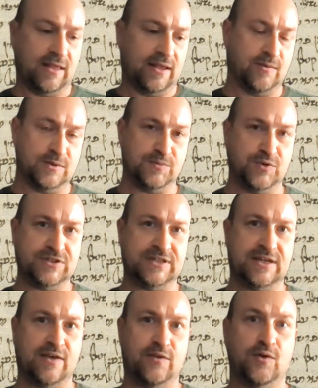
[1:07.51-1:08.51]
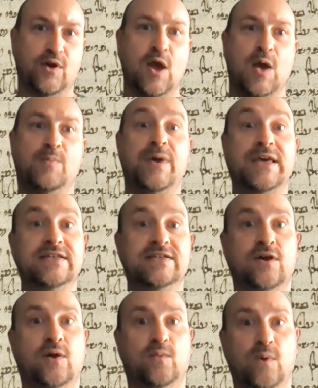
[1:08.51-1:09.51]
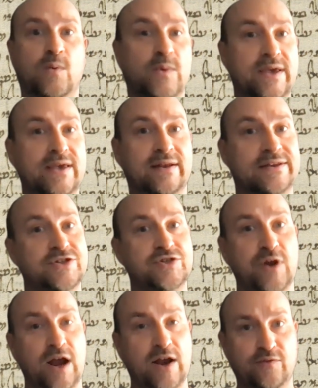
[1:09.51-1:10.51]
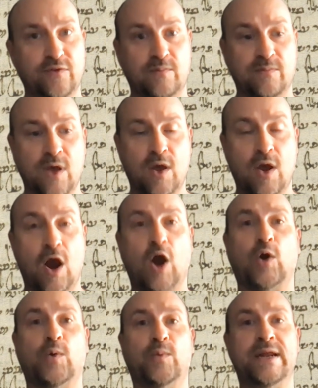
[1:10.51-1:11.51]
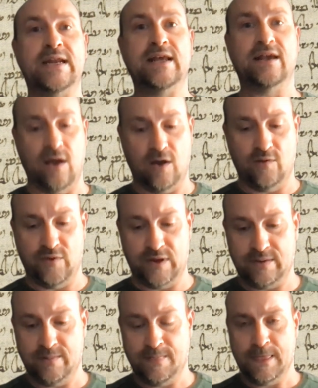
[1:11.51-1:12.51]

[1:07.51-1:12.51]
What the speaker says: Like it was put together based on what we can extract from our reading of it.